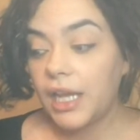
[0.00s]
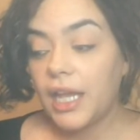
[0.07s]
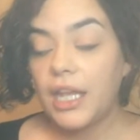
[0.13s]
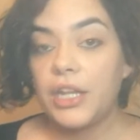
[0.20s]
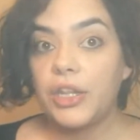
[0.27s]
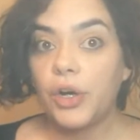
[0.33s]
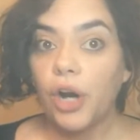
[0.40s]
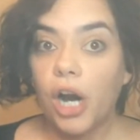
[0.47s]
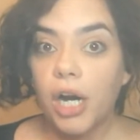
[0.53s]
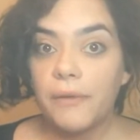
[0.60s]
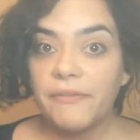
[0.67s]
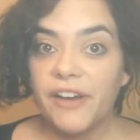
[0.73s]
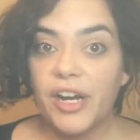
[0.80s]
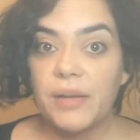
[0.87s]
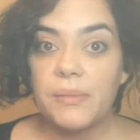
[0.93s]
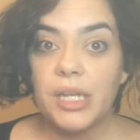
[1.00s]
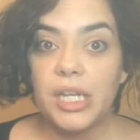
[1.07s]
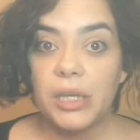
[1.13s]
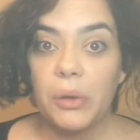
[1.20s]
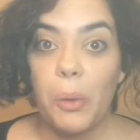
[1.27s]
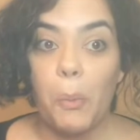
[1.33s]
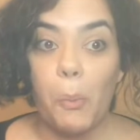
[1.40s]
And then there are very
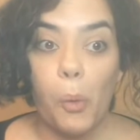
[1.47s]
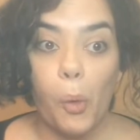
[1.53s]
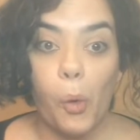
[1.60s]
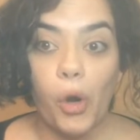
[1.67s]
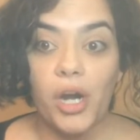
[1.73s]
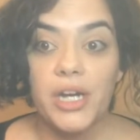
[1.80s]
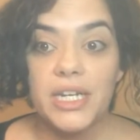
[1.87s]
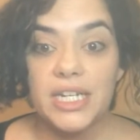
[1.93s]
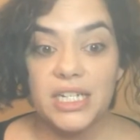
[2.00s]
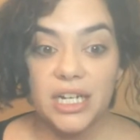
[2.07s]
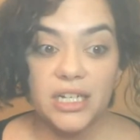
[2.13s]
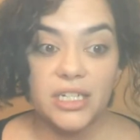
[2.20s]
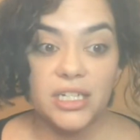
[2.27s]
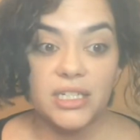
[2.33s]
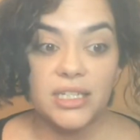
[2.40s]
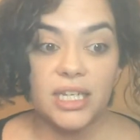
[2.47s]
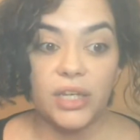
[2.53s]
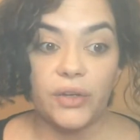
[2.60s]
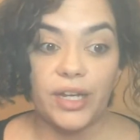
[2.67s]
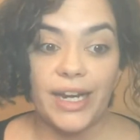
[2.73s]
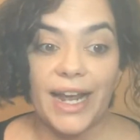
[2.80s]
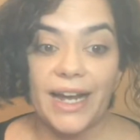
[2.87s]
many more deductions that
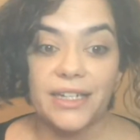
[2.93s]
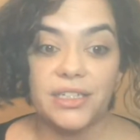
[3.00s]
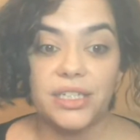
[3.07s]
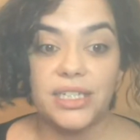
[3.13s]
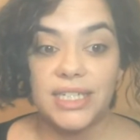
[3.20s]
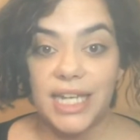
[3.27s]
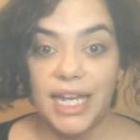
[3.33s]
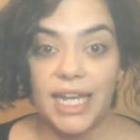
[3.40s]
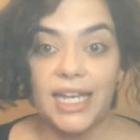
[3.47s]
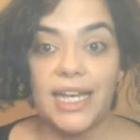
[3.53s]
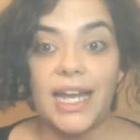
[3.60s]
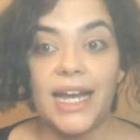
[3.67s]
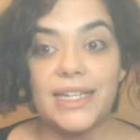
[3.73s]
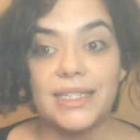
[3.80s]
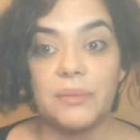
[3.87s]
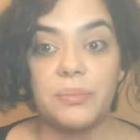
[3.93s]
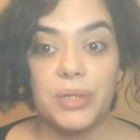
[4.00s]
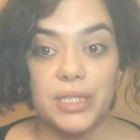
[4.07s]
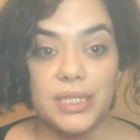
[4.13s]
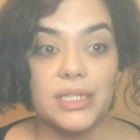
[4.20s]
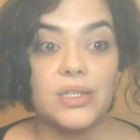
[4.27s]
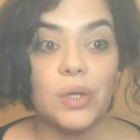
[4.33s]
you can actually take as a
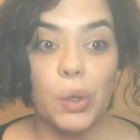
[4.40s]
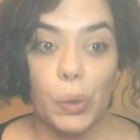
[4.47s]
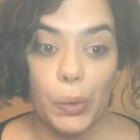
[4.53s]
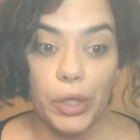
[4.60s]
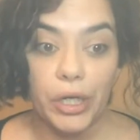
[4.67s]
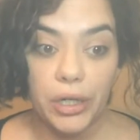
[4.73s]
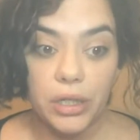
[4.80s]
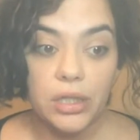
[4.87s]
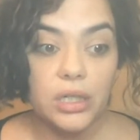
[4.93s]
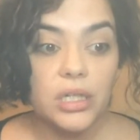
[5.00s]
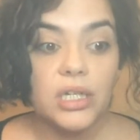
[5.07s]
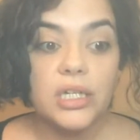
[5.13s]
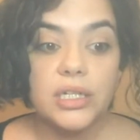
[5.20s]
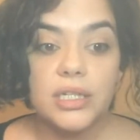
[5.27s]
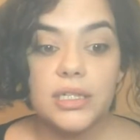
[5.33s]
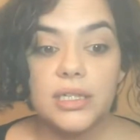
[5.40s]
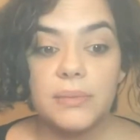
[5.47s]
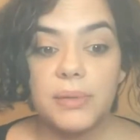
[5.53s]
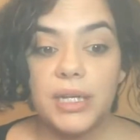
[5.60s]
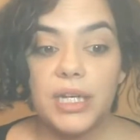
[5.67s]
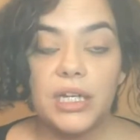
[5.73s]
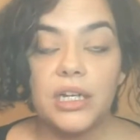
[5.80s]
business owner, just
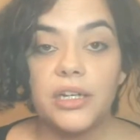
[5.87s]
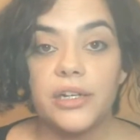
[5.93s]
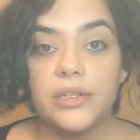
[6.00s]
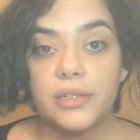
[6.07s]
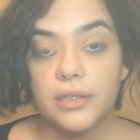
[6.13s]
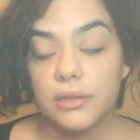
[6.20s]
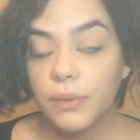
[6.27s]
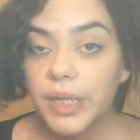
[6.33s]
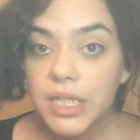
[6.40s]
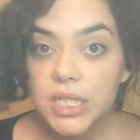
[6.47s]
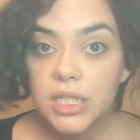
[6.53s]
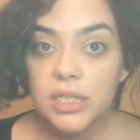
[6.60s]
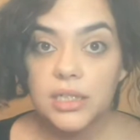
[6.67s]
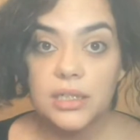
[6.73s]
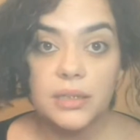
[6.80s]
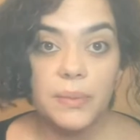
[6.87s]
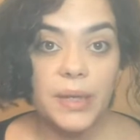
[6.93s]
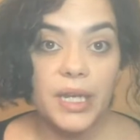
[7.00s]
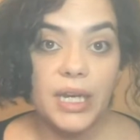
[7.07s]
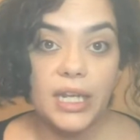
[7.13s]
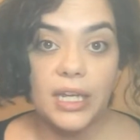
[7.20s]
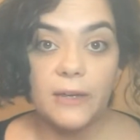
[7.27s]
depending on your situation,
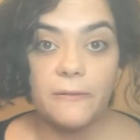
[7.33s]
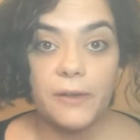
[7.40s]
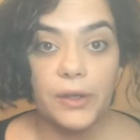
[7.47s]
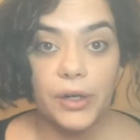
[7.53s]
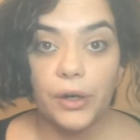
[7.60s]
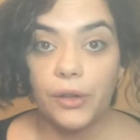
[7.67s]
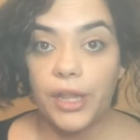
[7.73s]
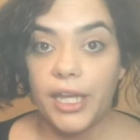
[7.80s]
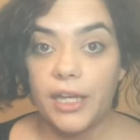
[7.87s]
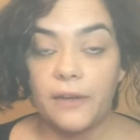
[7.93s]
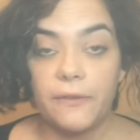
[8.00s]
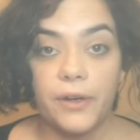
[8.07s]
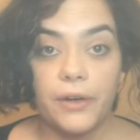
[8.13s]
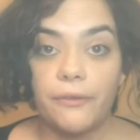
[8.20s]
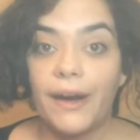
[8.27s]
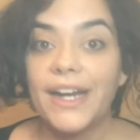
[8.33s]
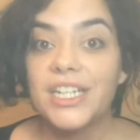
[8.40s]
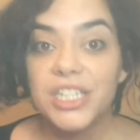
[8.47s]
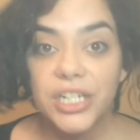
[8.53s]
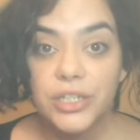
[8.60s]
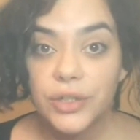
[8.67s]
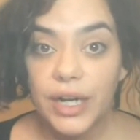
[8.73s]
depending if, like if you're a
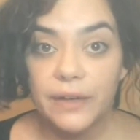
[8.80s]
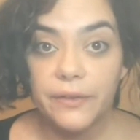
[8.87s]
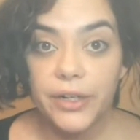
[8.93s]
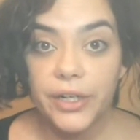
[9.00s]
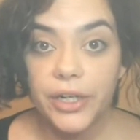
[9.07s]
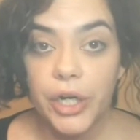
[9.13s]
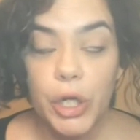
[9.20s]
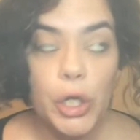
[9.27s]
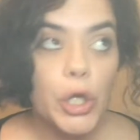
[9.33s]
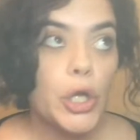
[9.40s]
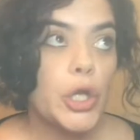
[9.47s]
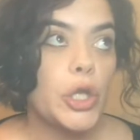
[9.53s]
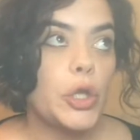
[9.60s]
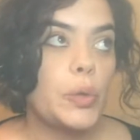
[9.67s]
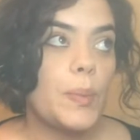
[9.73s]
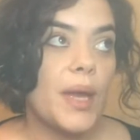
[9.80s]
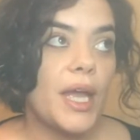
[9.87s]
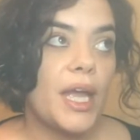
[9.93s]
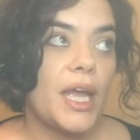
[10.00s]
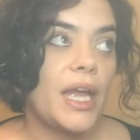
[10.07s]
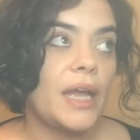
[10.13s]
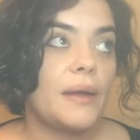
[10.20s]
rideshare driver, you
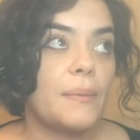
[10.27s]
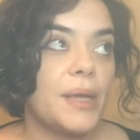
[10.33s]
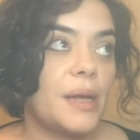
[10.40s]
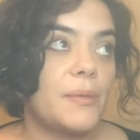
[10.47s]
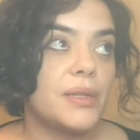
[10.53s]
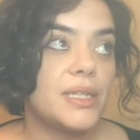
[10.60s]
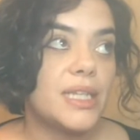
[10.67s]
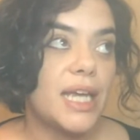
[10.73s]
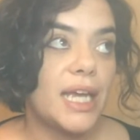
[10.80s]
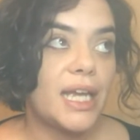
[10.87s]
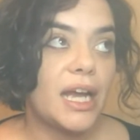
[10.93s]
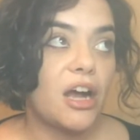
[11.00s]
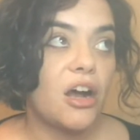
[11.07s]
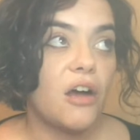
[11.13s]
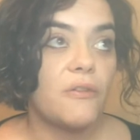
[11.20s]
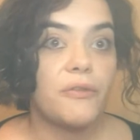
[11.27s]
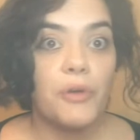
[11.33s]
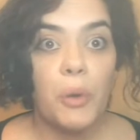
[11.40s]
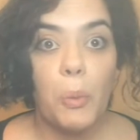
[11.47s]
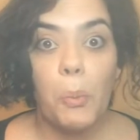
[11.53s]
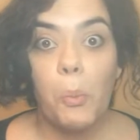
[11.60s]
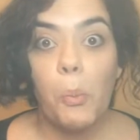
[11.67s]
may be able to take off
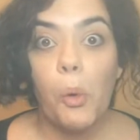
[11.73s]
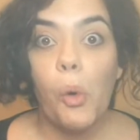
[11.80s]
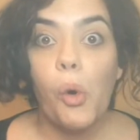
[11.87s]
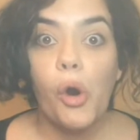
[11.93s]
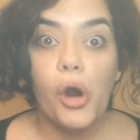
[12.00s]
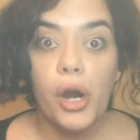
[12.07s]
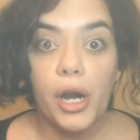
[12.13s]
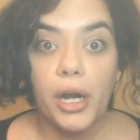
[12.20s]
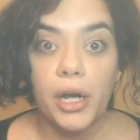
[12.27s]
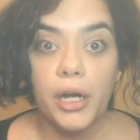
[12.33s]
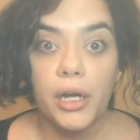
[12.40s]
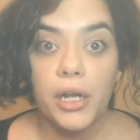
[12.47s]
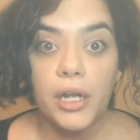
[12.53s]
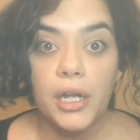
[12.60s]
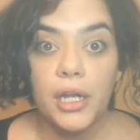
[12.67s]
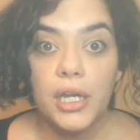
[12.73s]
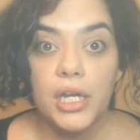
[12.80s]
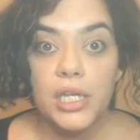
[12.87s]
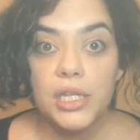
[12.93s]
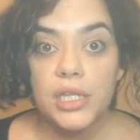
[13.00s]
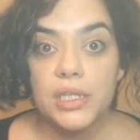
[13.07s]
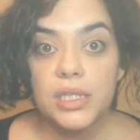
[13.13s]
more
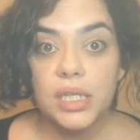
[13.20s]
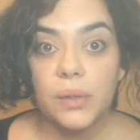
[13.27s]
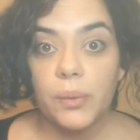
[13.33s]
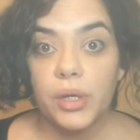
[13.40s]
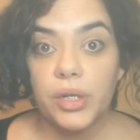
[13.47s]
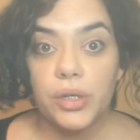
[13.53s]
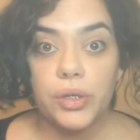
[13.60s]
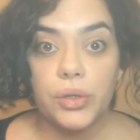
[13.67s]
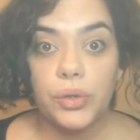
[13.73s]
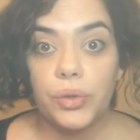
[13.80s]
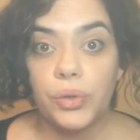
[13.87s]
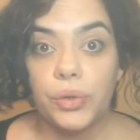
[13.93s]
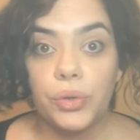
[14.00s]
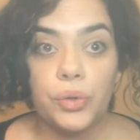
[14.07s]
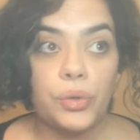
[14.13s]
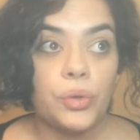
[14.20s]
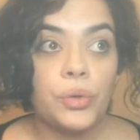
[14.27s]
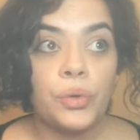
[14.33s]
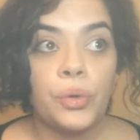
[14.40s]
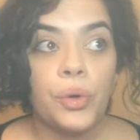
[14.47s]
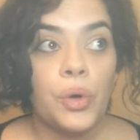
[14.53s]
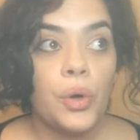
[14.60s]
than someone
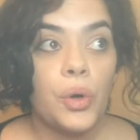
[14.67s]
who,